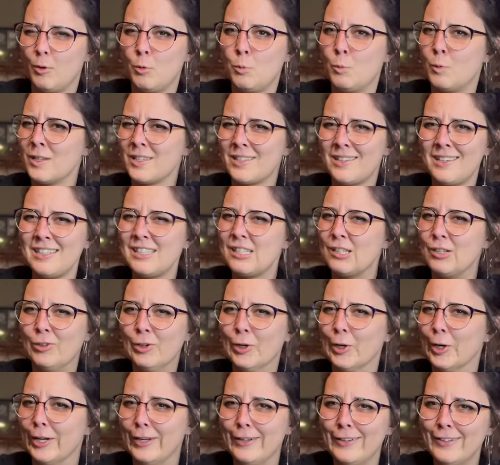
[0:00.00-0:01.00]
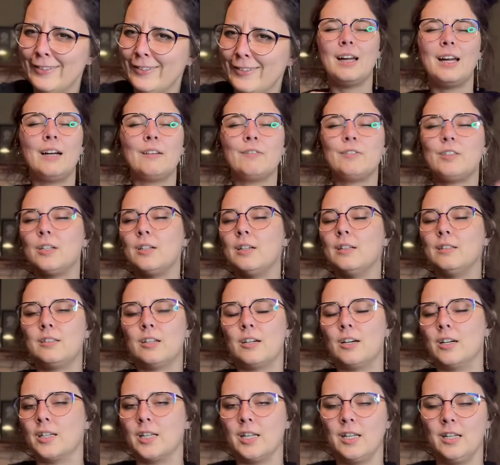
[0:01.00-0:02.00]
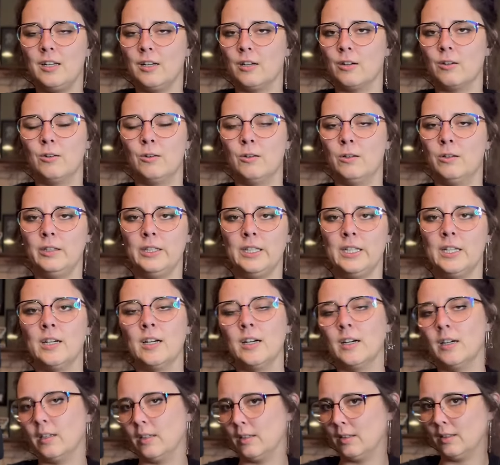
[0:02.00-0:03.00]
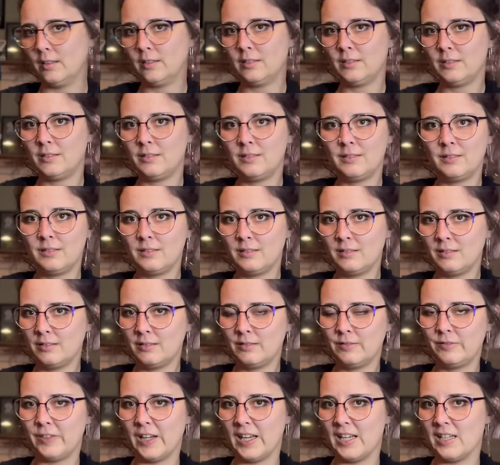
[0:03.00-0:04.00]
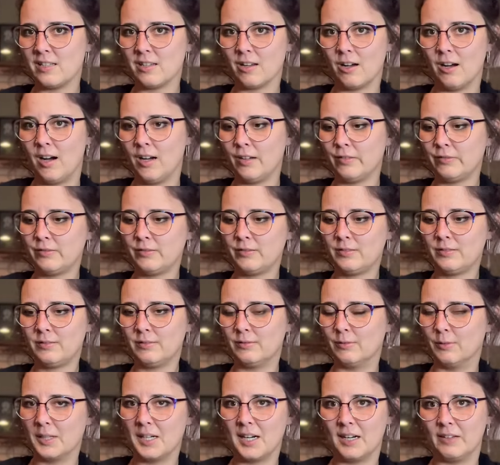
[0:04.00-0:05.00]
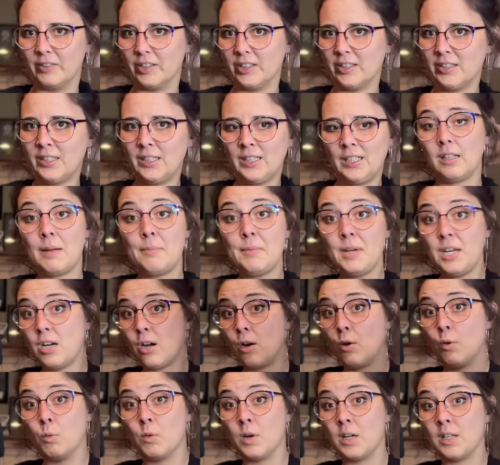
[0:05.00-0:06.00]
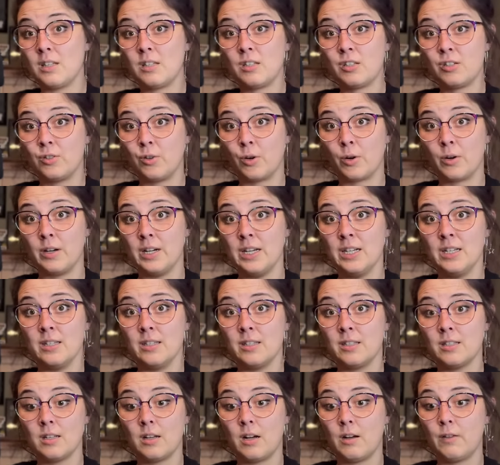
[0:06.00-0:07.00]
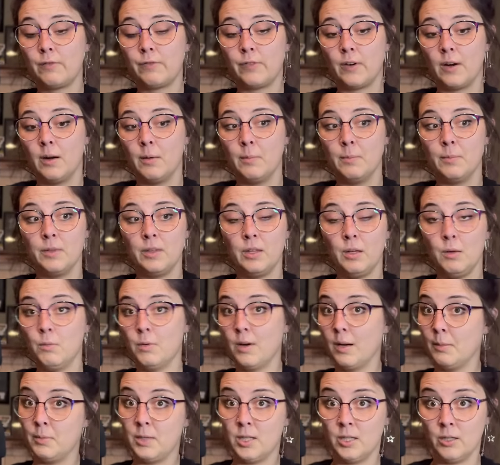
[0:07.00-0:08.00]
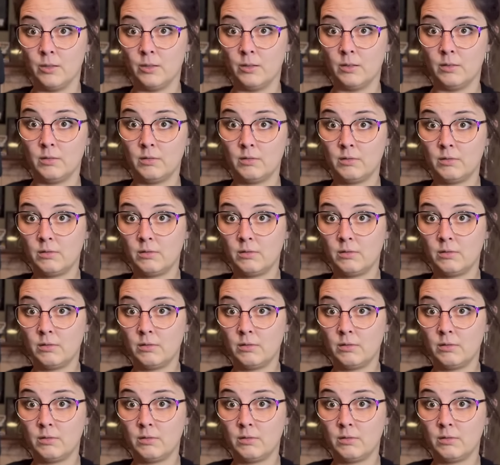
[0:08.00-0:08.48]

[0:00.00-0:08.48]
Was this good? After talking your whole ear face off, whatever, let me know what stories from the webtoon